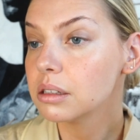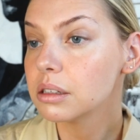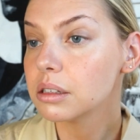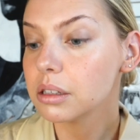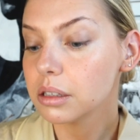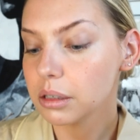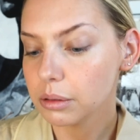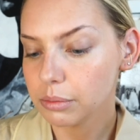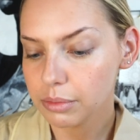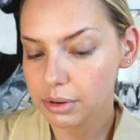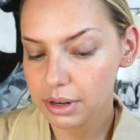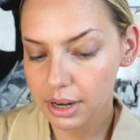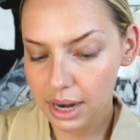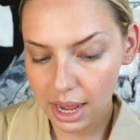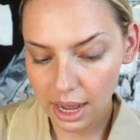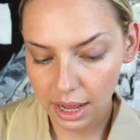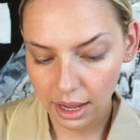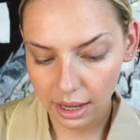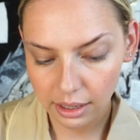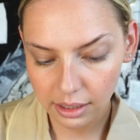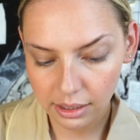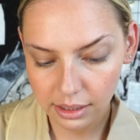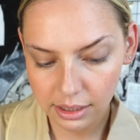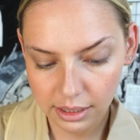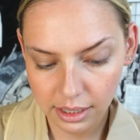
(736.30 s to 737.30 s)
So
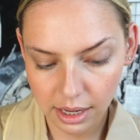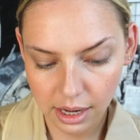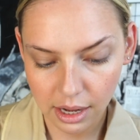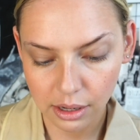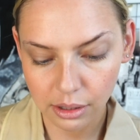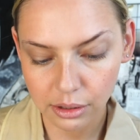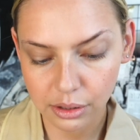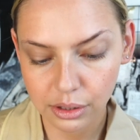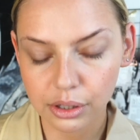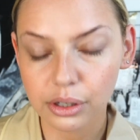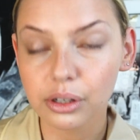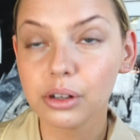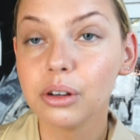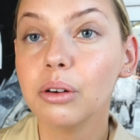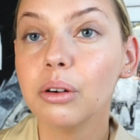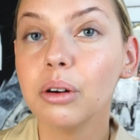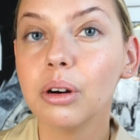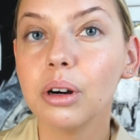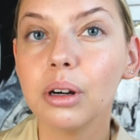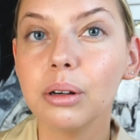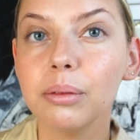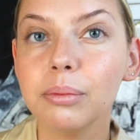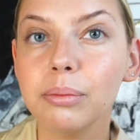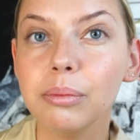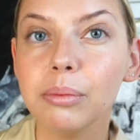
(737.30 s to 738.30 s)
next I'll do
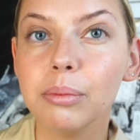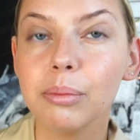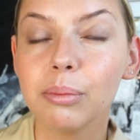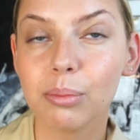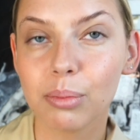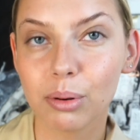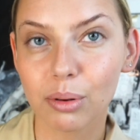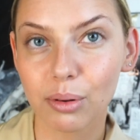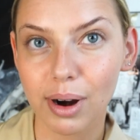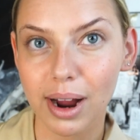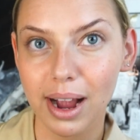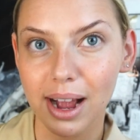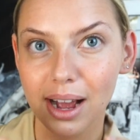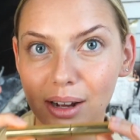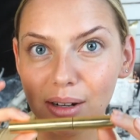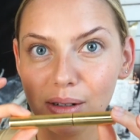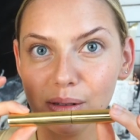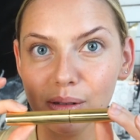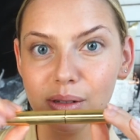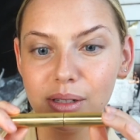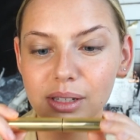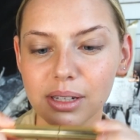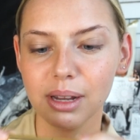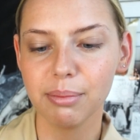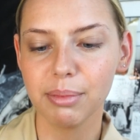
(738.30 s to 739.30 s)

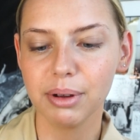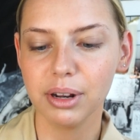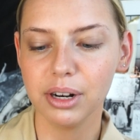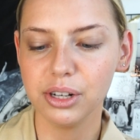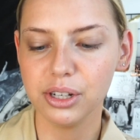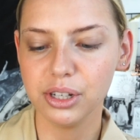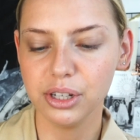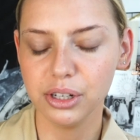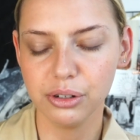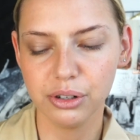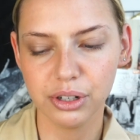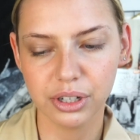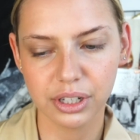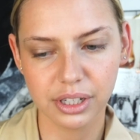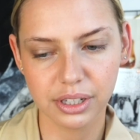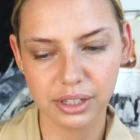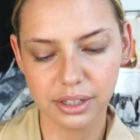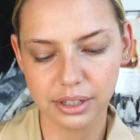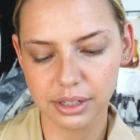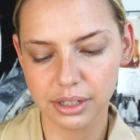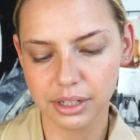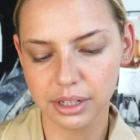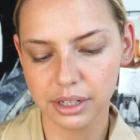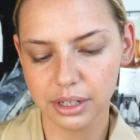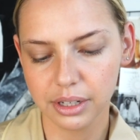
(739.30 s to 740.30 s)
brows. I'm going to do
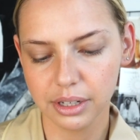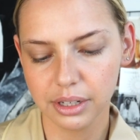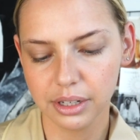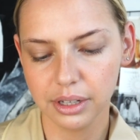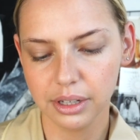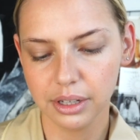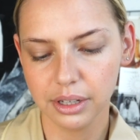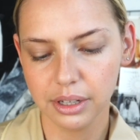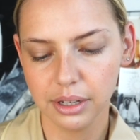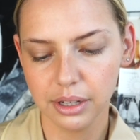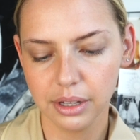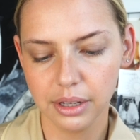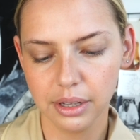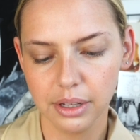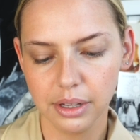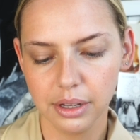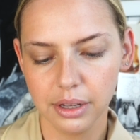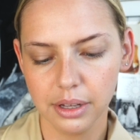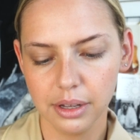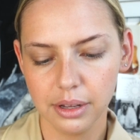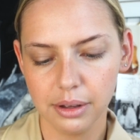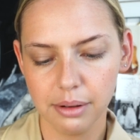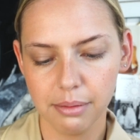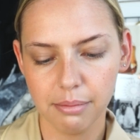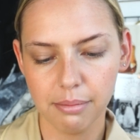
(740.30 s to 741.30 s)
just
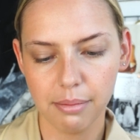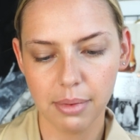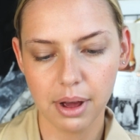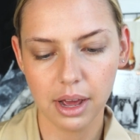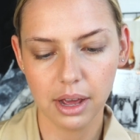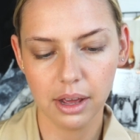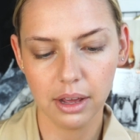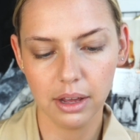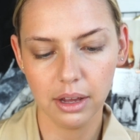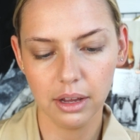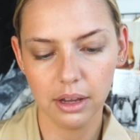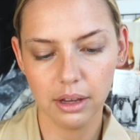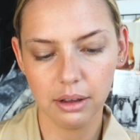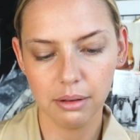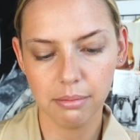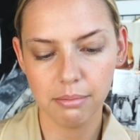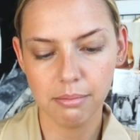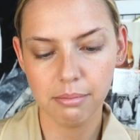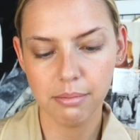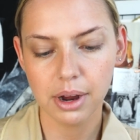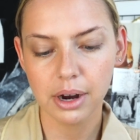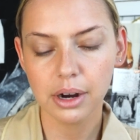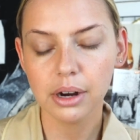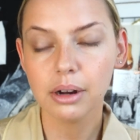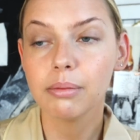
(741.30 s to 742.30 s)
my
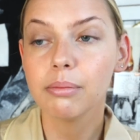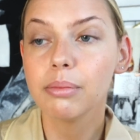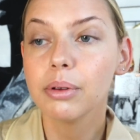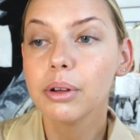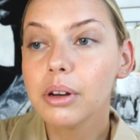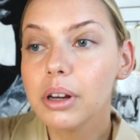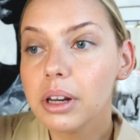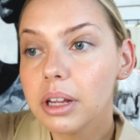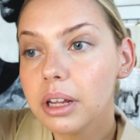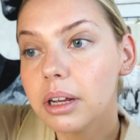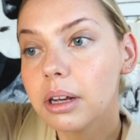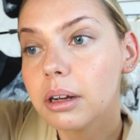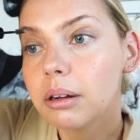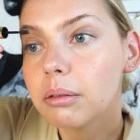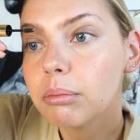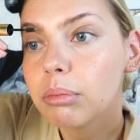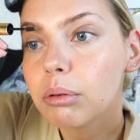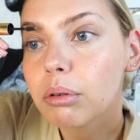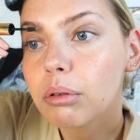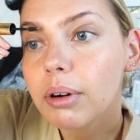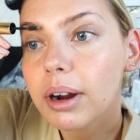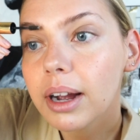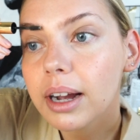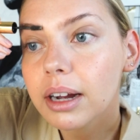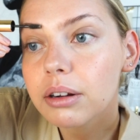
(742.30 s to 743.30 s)
Merit Beauty
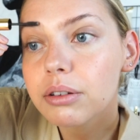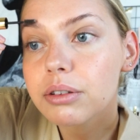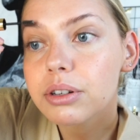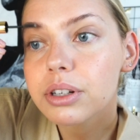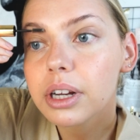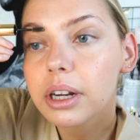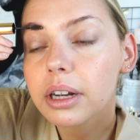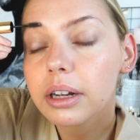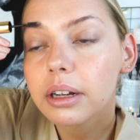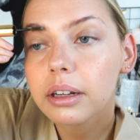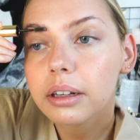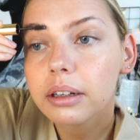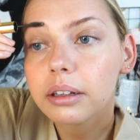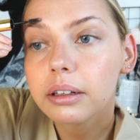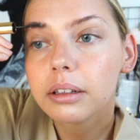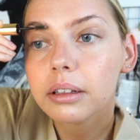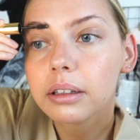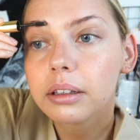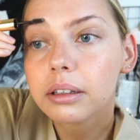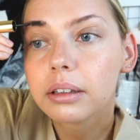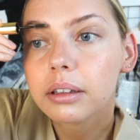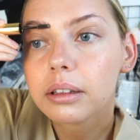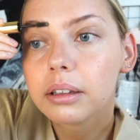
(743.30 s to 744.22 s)
brow gel,